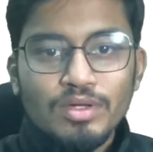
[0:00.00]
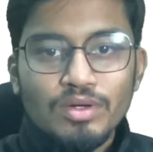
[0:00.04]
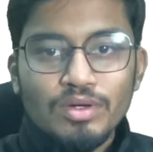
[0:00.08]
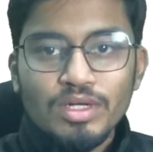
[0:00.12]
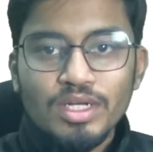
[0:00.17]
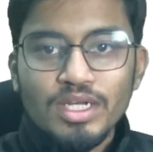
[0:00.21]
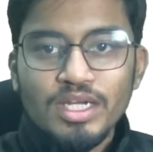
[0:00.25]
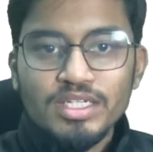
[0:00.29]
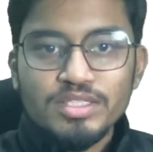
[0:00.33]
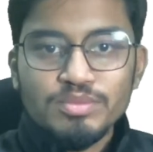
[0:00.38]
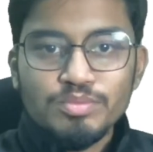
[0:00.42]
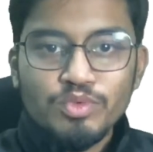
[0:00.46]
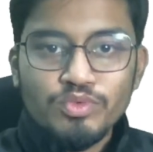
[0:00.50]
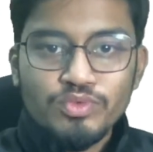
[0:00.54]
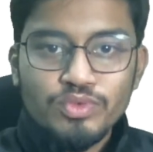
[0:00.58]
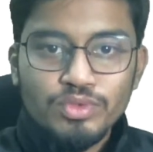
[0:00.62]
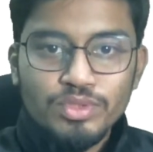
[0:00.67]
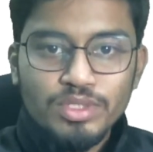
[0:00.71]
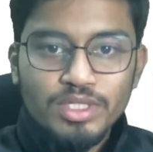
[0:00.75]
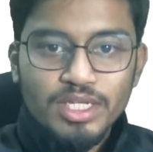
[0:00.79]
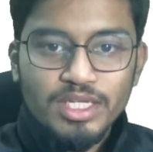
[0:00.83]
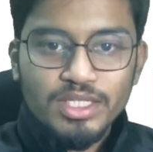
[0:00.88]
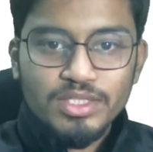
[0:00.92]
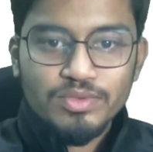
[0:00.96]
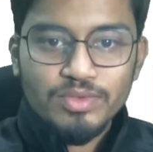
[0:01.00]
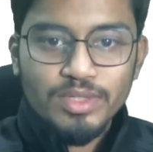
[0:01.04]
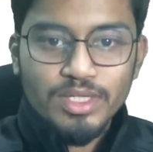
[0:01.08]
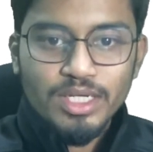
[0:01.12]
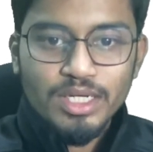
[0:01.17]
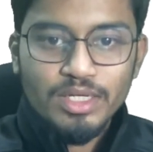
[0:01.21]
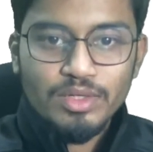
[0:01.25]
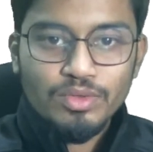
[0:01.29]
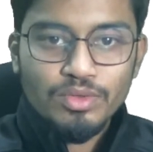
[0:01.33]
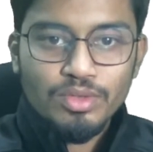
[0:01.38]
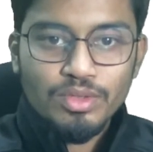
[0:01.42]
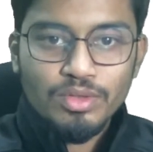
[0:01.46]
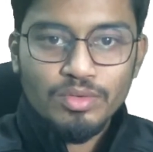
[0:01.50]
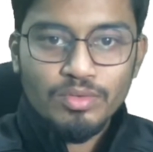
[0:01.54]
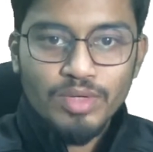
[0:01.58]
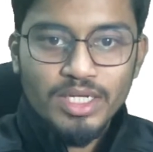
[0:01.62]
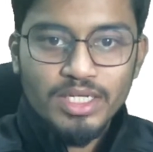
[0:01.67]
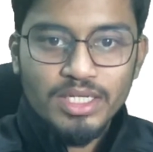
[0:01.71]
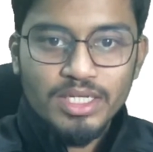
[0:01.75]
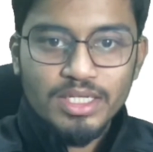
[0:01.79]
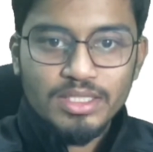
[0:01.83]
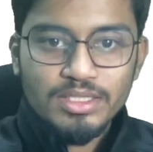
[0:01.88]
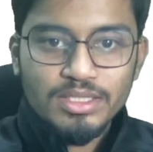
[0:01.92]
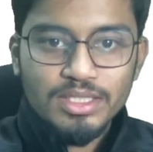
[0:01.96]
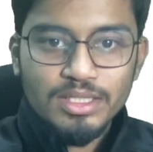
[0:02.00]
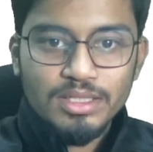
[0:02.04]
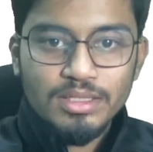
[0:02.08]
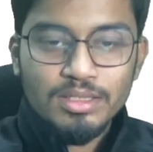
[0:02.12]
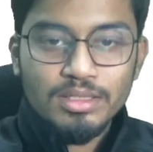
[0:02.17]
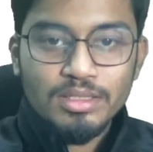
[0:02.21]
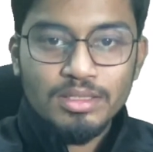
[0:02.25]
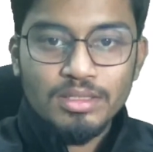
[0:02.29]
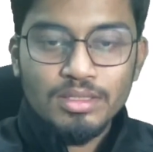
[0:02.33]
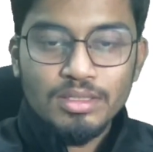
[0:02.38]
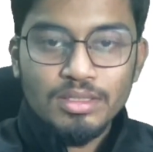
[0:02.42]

let's move to the next one. I don't know why he has done.